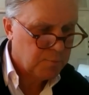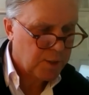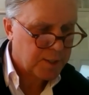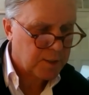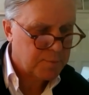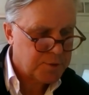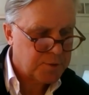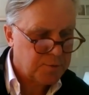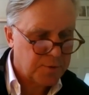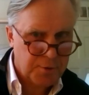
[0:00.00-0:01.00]
when it comes
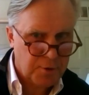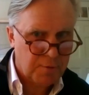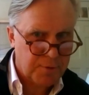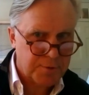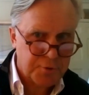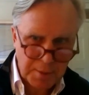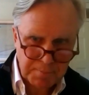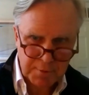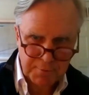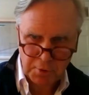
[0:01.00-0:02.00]
to the third area of the
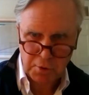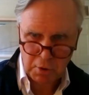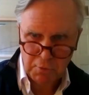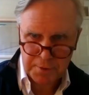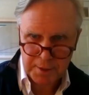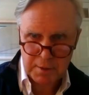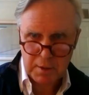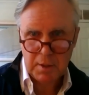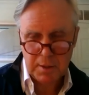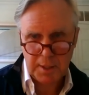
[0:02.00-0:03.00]
treatment for
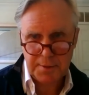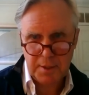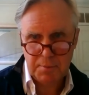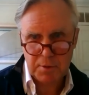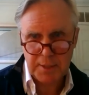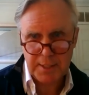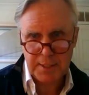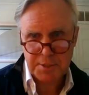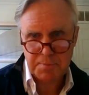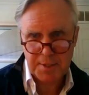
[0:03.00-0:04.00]
COVID-19 related
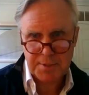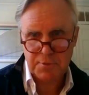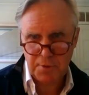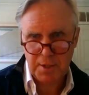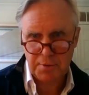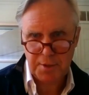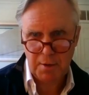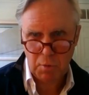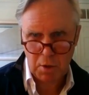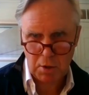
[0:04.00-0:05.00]
expenses for healthcare
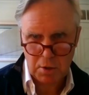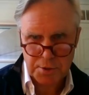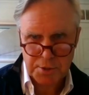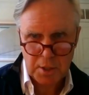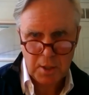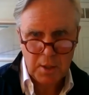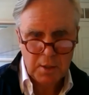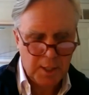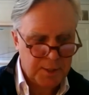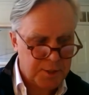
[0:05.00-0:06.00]
workers,
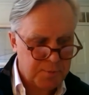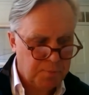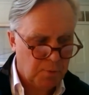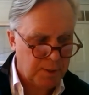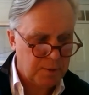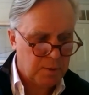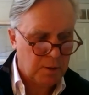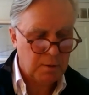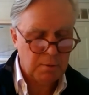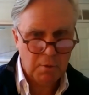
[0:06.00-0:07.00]
at this point,
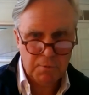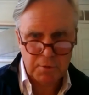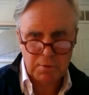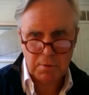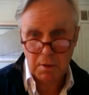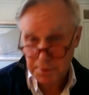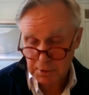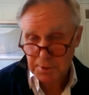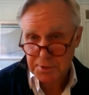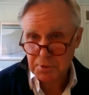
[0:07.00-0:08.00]

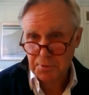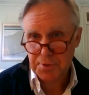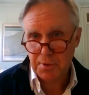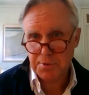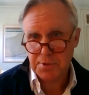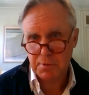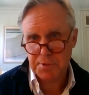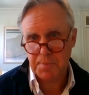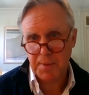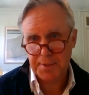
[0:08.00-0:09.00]
nearly 2/3 of the
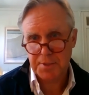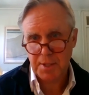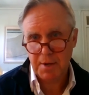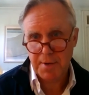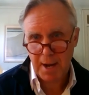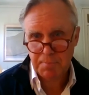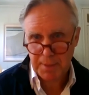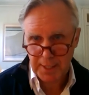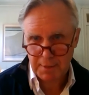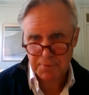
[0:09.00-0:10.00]
respondents are now
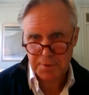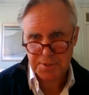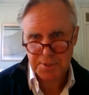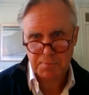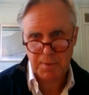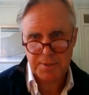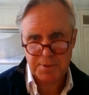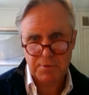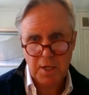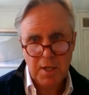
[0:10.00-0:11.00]
paying for these
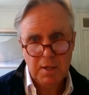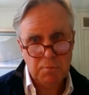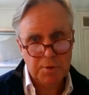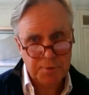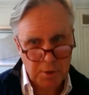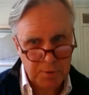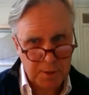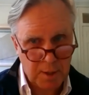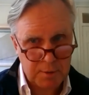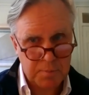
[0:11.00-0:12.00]
expenses with no
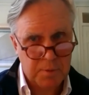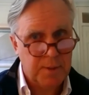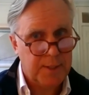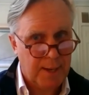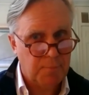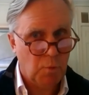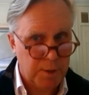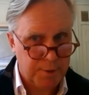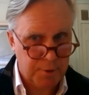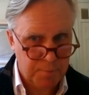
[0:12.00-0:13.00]
deductible and at
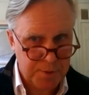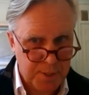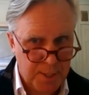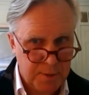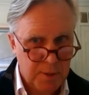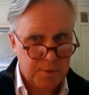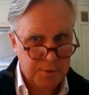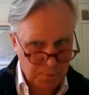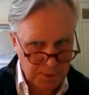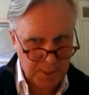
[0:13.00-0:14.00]
100%.
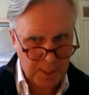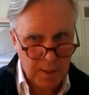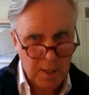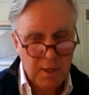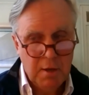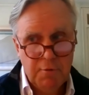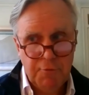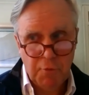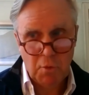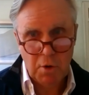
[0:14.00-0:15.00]
So again,
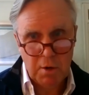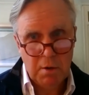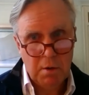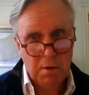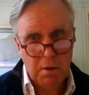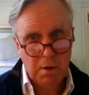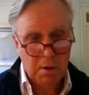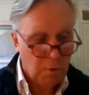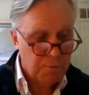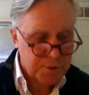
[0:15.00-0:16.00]
for
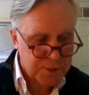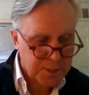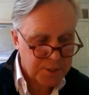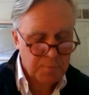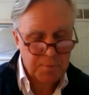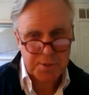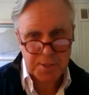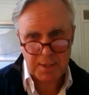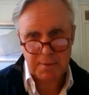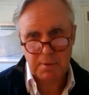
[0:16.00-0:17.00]
over
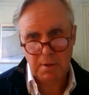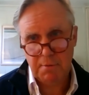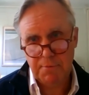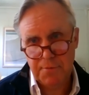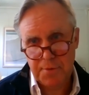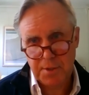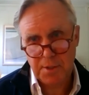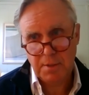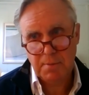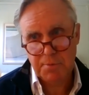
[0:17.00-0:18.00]
60% of
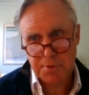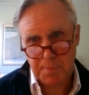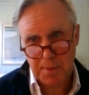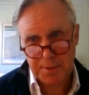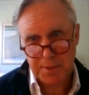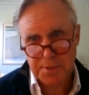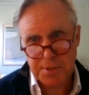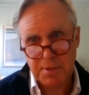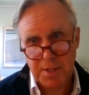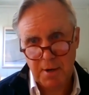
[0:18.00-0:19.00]
the respondents,
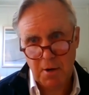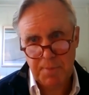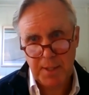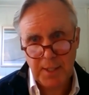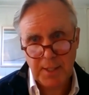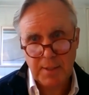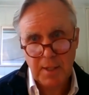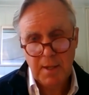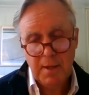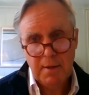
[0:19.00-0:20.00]
they are paying
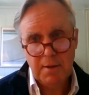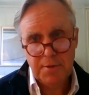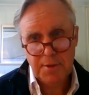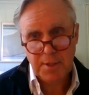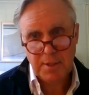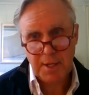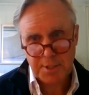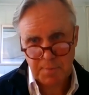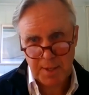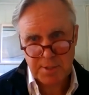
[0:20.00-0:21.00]
the
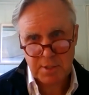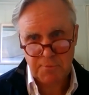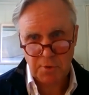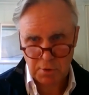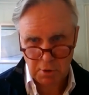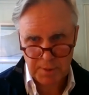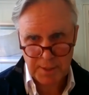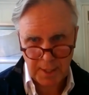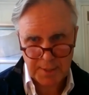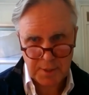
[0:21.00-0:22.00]
expenses for
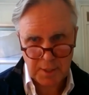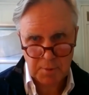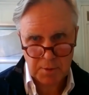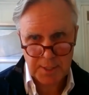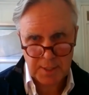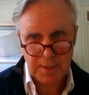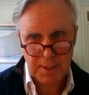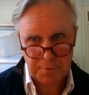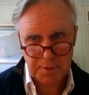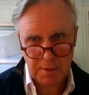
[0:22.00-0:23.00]
COVID-19 related
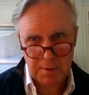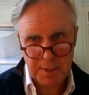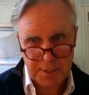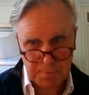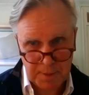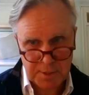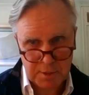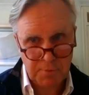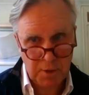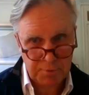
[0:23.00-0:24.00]
healthcare expenses
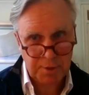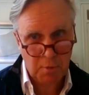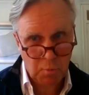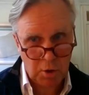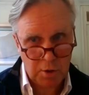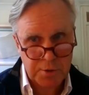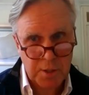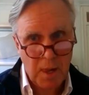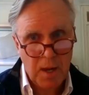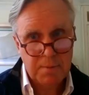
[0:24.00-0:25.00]
for healthcare workers
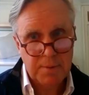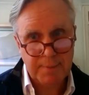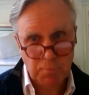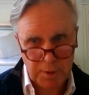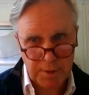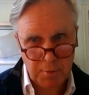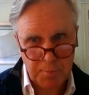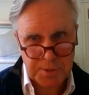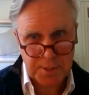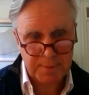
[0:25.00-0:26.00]
at
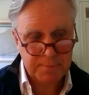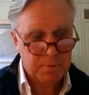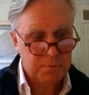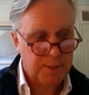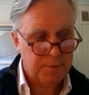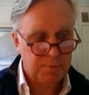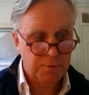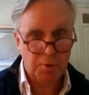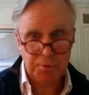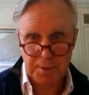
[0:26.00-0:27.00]
100% and
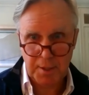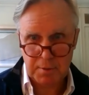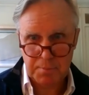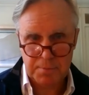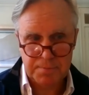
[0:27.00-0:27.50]
no deductible.